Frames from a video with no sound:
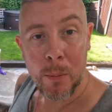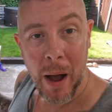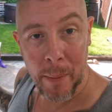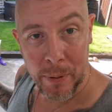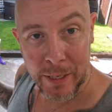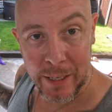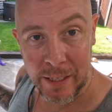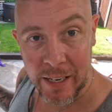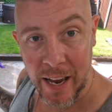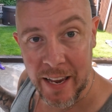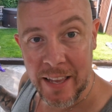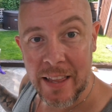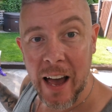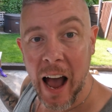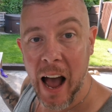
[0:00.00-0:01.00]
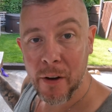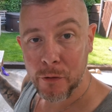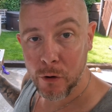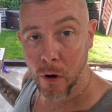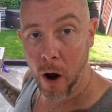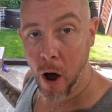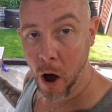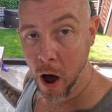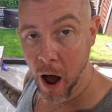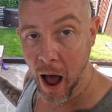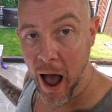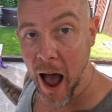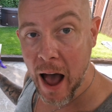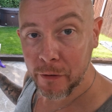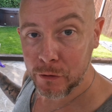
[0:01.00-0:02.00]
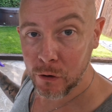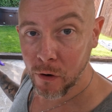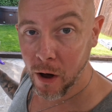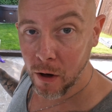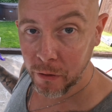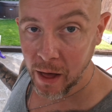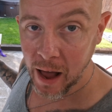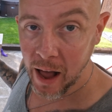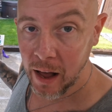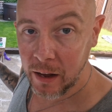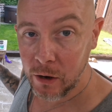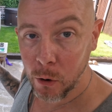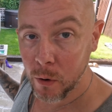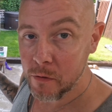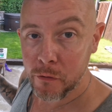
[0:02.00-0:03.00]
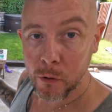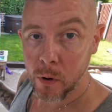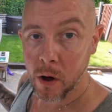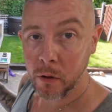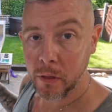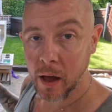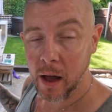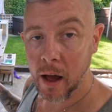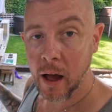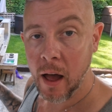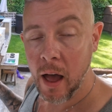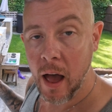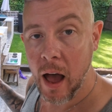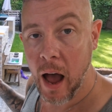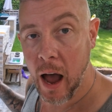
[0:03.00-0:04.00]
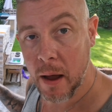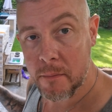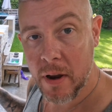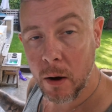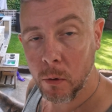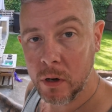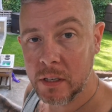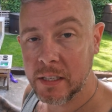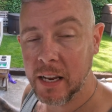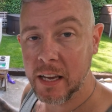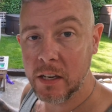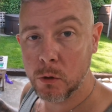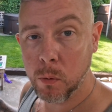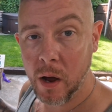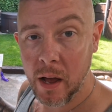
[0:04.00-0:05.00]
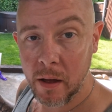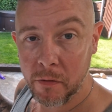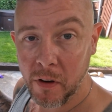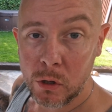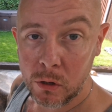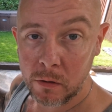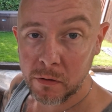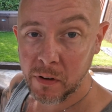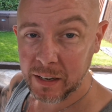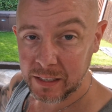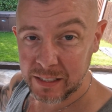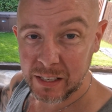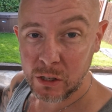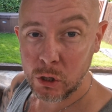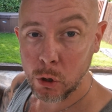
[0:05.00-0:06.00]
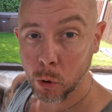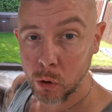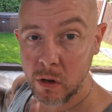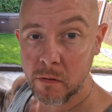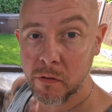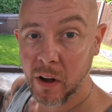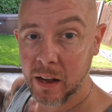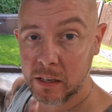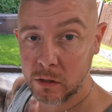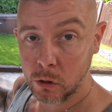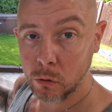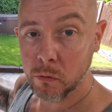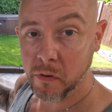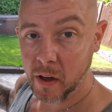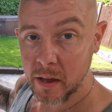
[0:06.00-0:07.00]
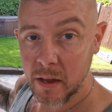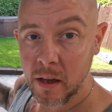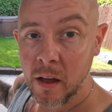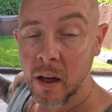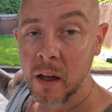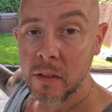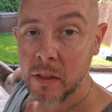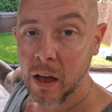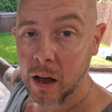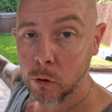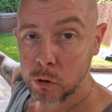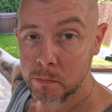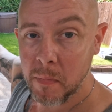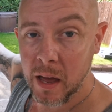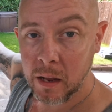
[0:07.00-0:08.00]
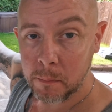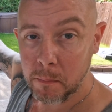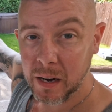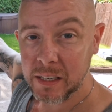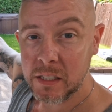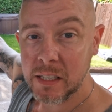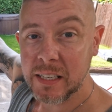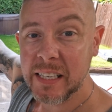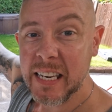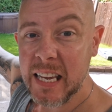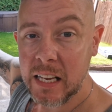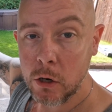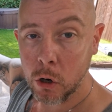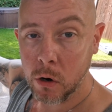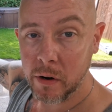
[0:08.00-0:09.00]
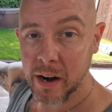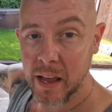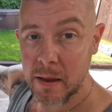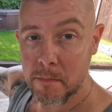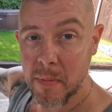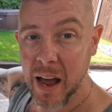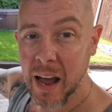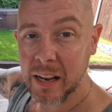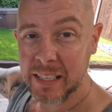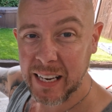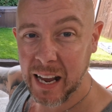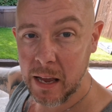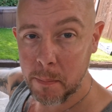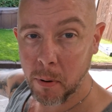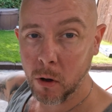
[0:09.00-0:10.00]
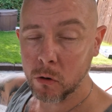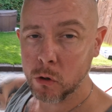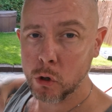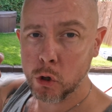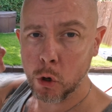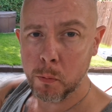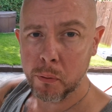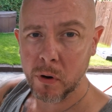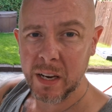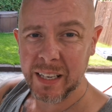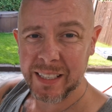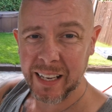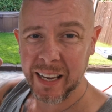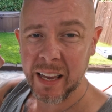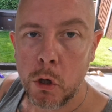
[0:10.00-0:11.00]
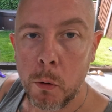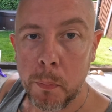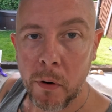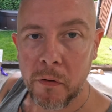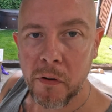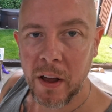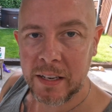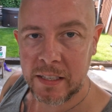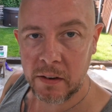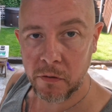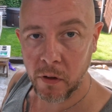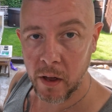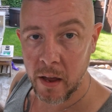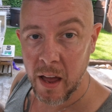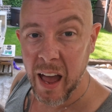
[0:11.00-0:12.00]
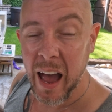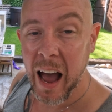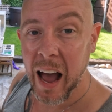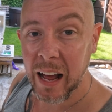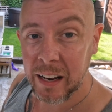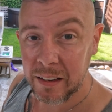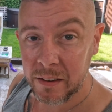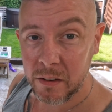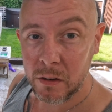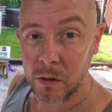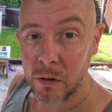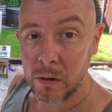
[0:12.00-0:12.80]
I'm happy to say that after all that and going through all that, I'm now at a stage where, thanks to sodium thiosulfate, that I was managed to dechlorinate my entire pond super easy, super effectively, and